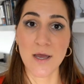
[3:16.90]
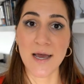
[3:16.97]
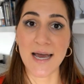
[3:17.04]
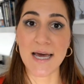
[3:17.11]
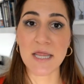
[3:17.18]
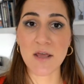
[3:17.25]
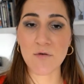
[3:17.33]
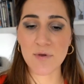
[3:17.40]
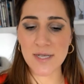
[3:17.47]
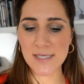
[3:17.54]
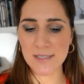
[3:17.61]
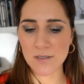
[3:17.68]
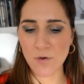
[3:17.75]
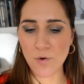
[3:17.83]
And there
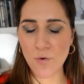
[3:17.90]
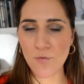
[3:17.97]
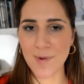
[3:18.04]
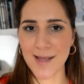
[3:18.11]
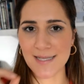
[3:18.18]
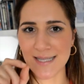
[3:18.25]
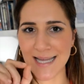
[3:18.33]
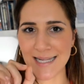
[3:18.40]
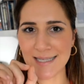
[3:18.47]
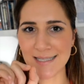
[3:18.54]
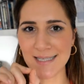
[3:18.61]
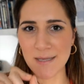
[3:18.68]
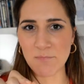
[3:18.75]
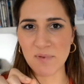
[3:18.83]
is always that
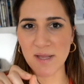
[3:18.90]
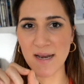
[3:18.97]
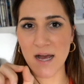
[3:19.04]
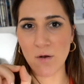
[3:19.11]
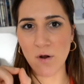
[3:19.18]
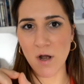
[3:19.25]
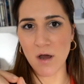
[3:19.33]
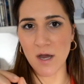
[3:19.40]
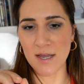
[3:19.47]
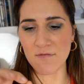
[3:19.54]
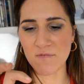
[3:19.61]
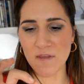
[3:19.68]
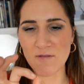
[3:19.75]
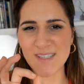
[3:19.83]
tip in our life,
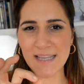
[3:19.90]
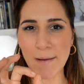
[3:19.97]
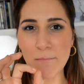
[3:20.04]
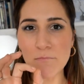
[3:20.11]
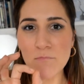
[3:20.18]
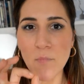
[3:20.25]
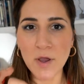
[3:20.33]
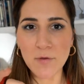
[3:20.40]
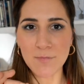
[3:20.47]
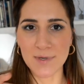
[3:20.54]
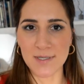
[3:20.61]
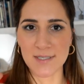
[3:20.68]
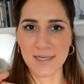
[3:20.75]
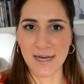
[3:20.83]
there's that
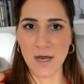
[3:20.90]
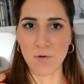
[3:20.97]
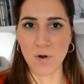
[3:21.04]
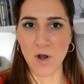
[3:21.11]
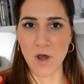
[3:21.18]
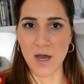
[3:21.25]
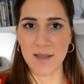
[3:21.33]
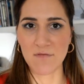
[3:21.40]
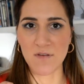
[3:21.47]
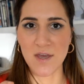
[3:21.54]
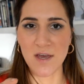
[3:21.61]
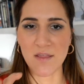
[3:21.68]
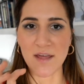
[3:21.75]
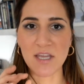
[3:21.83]
moment in our life
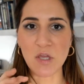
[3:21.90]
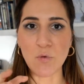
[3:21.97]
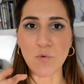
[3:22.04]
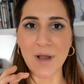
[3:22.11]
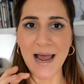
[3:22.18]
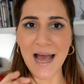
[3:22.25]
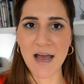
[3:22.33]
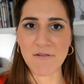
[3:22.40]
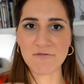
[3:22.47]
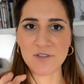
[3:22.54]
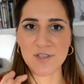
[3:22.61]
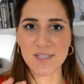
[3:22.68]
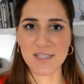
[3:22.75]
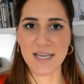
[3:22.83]
that you will have
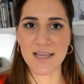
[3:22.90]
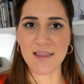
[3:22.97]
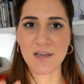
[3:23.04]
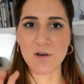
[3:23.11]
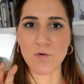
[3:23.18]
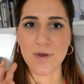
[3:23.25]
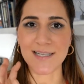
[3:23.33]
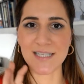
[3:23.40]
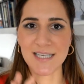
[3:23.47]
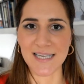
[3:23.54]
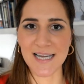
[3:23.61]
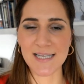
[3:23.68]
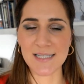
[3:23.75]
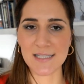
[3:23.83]
to say the great
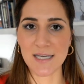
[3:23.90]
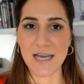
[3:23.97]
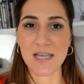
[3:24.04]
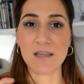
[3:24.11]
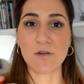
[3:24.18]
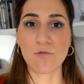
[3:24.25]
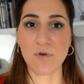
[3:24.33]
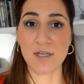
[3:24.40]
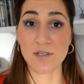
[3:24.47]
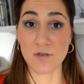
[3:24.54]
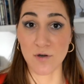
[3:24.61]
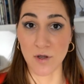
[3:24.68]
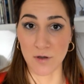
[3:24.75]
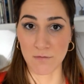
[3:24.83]
yes and the great no.